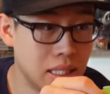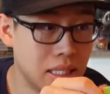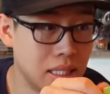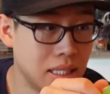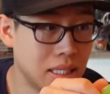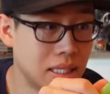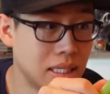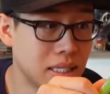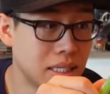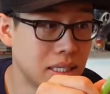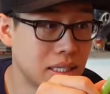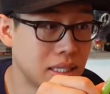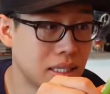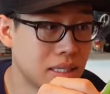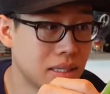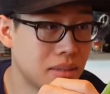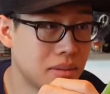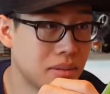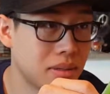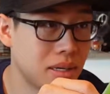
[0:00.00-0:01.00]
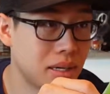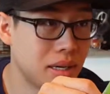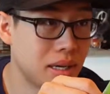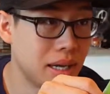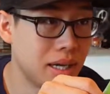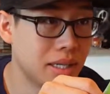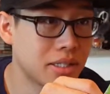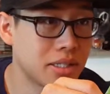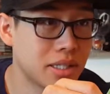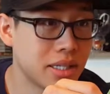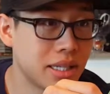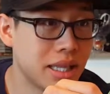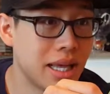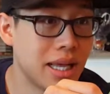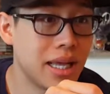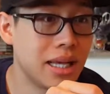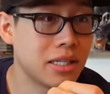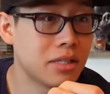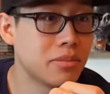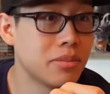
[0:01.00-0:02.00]
And I'd say that
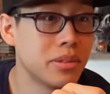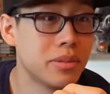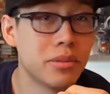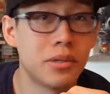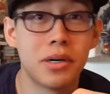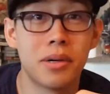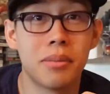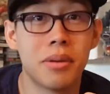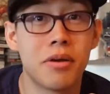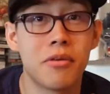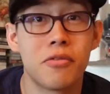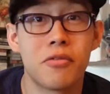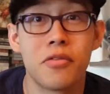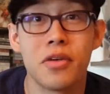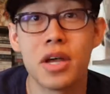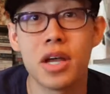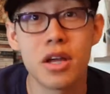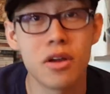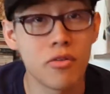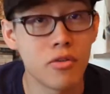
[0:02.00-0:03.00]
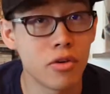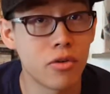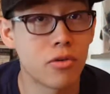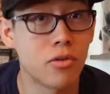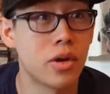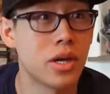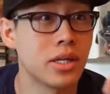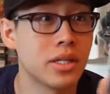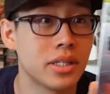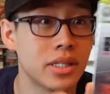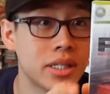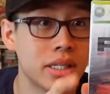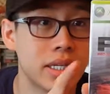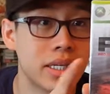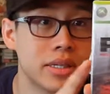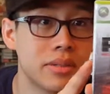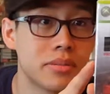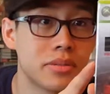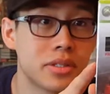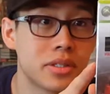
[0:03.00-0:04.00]
had to be one of my favorite racing
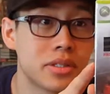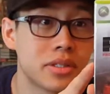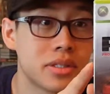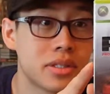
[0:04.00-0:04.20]
games.